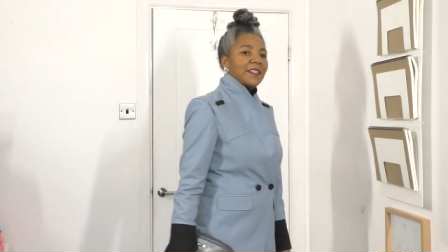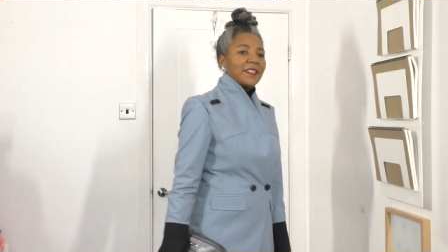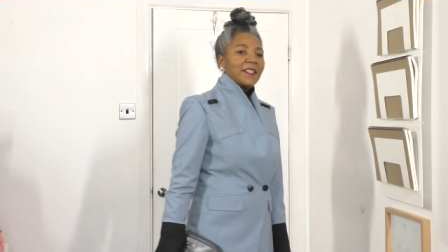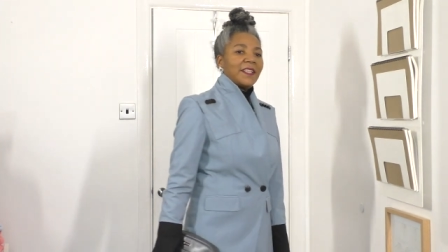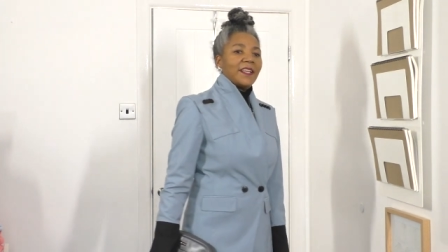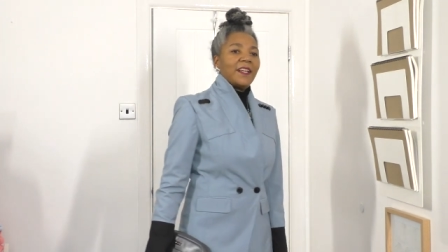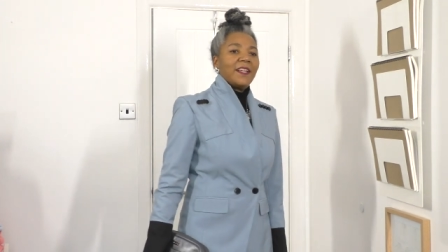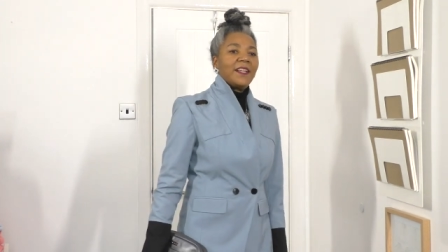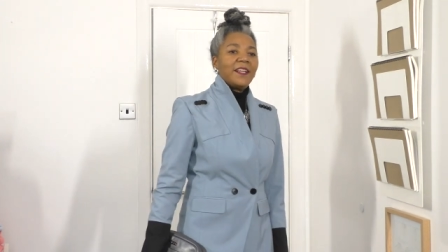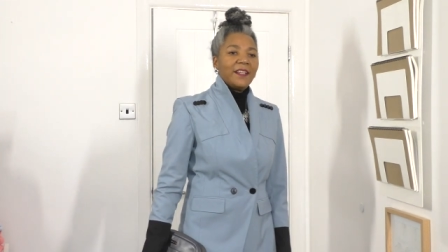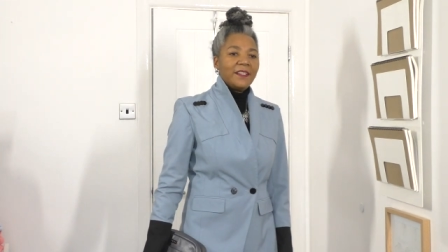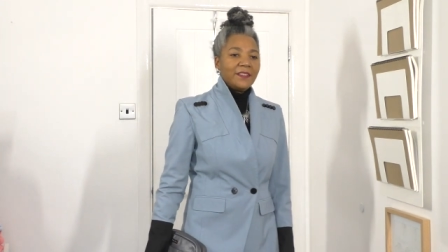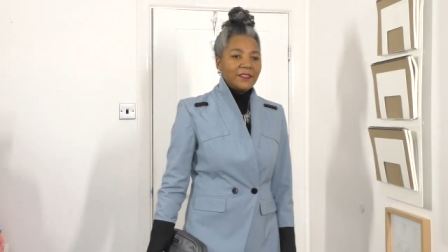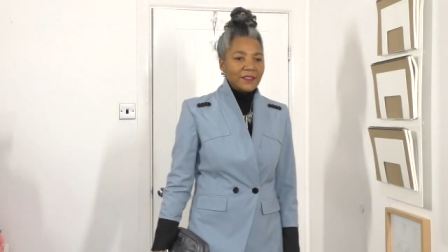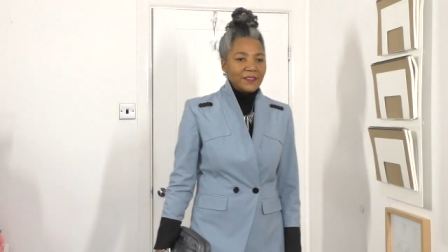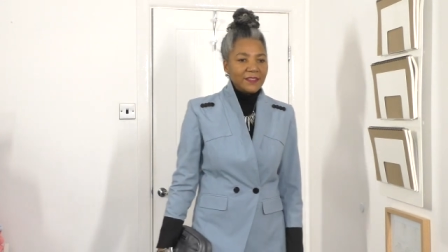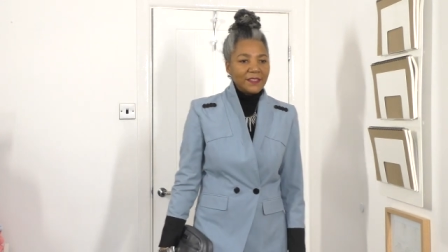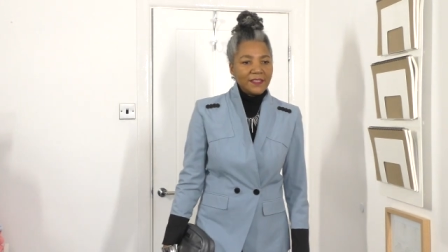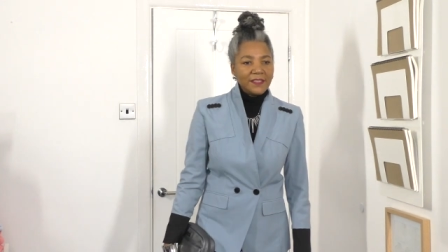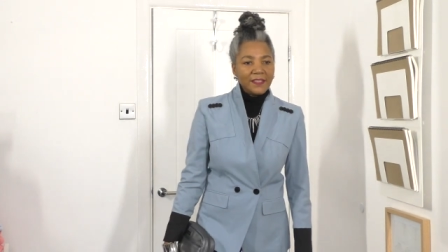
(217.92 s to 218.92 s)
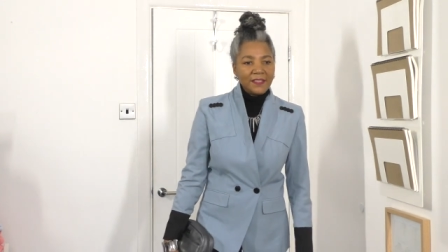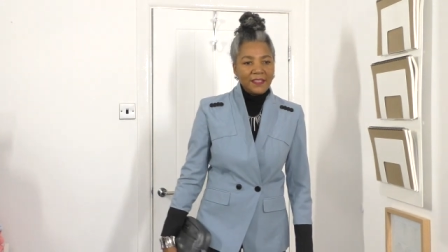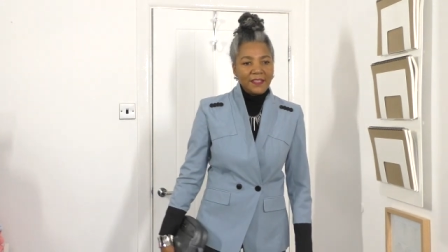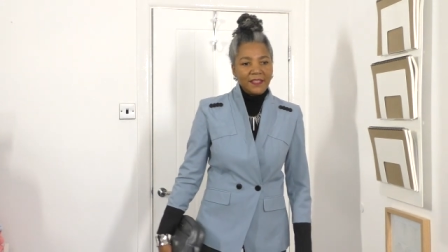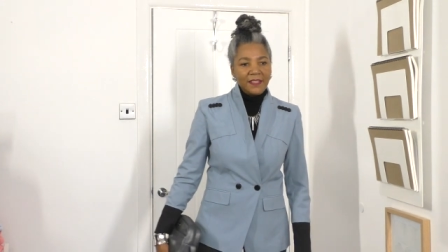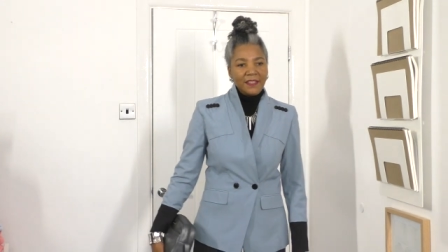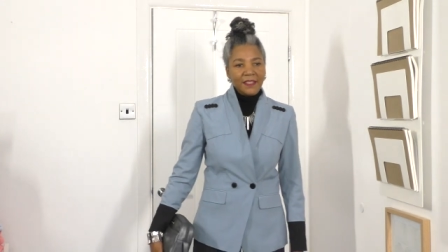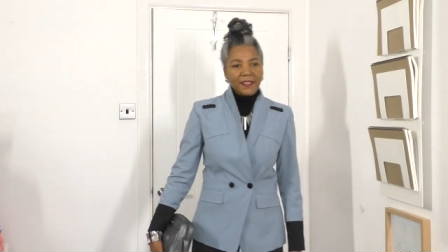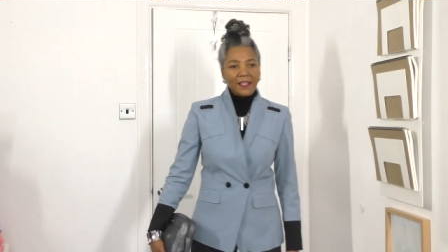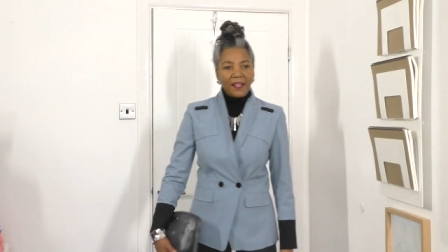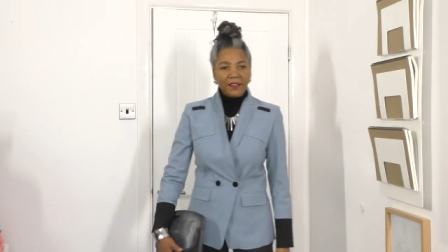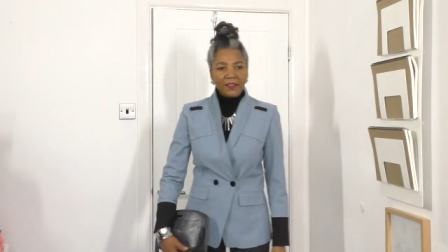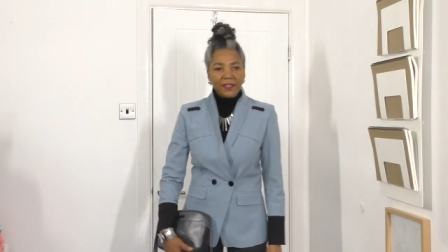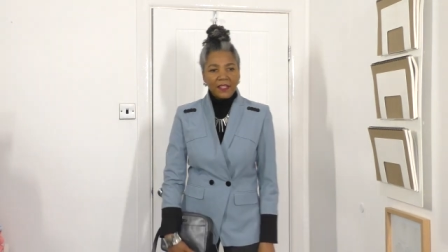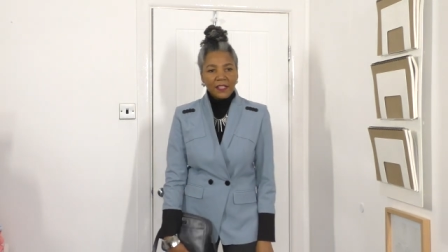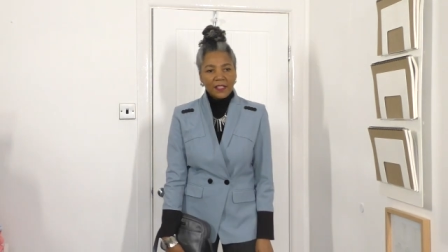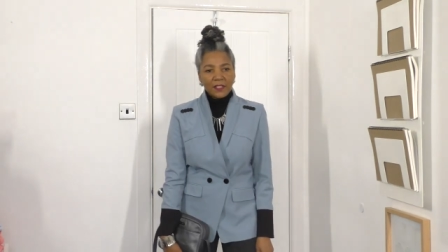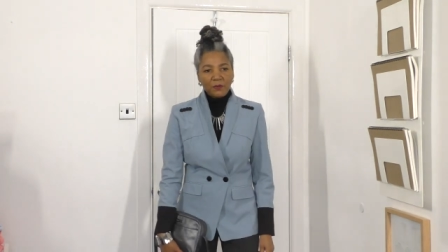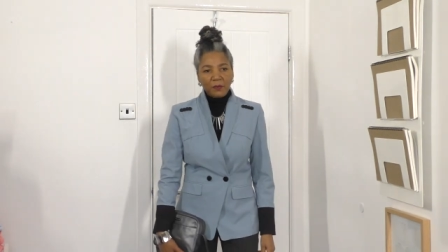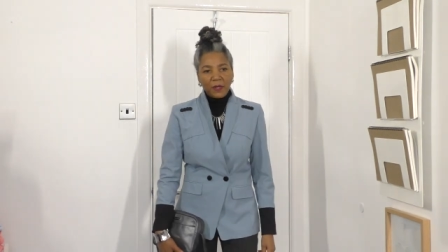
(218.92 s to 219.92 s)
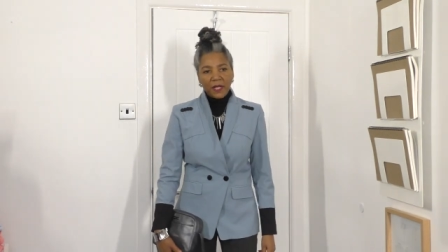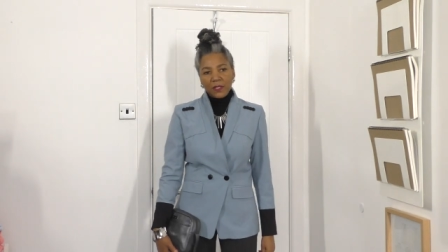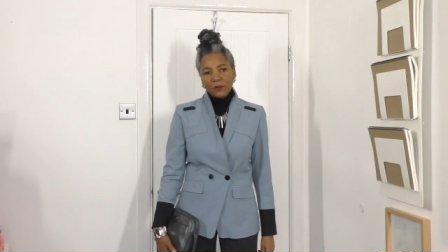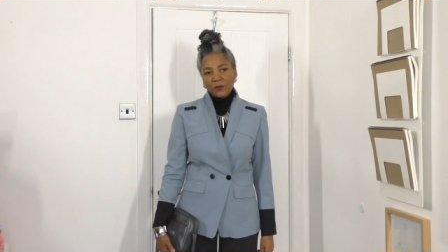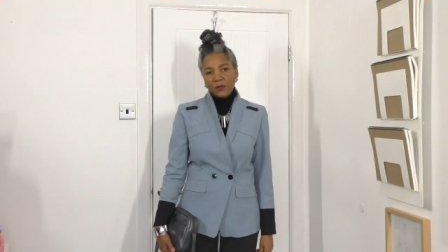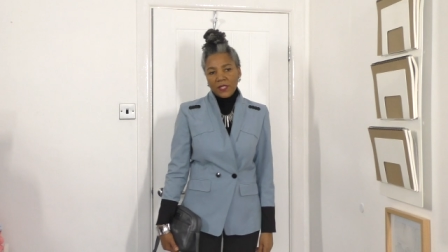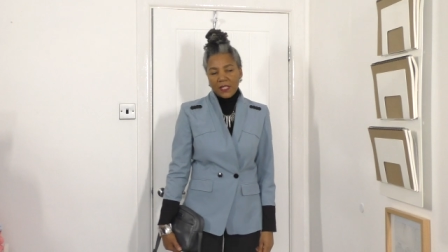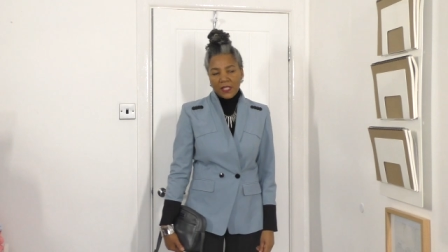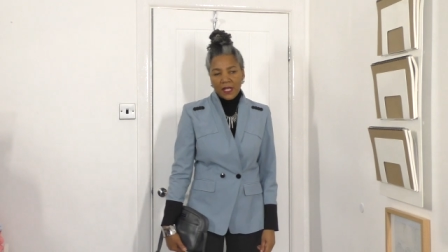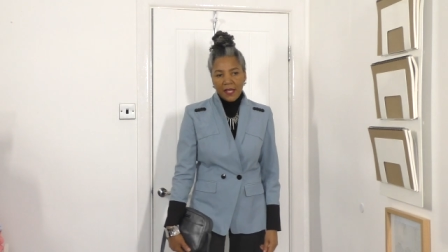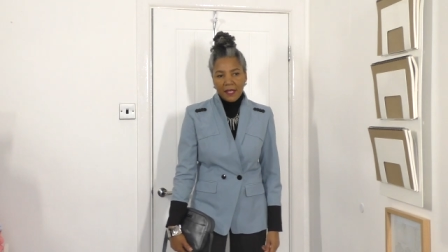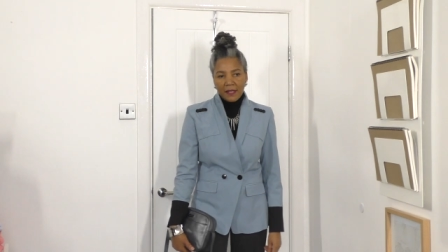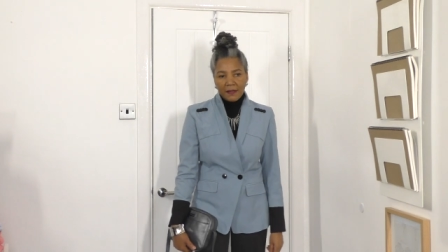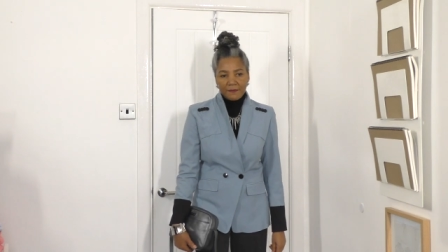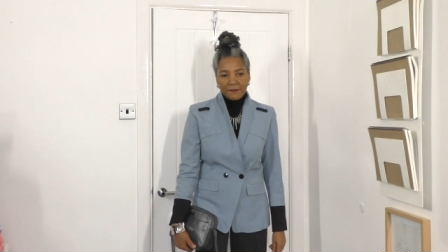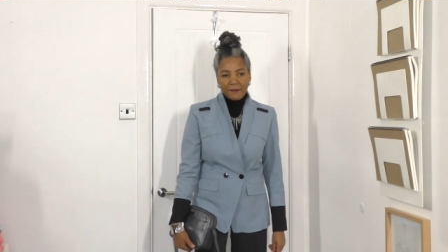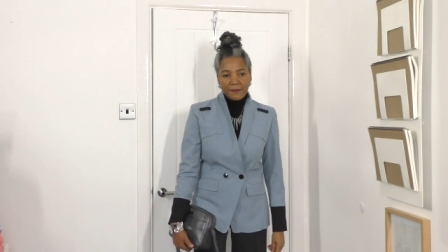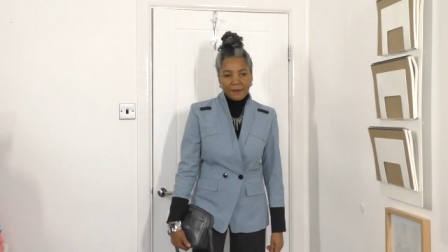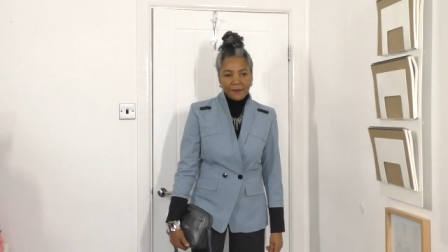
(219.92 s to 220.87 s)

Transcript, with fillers: Yeah, yeah, I think that's the way it will stay.